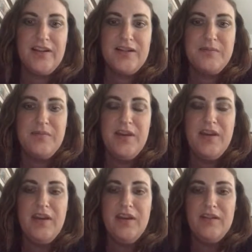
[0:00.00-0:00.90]
It's
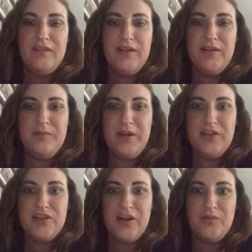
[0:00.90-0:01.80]
written by
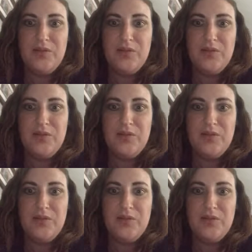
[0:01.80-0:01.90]
John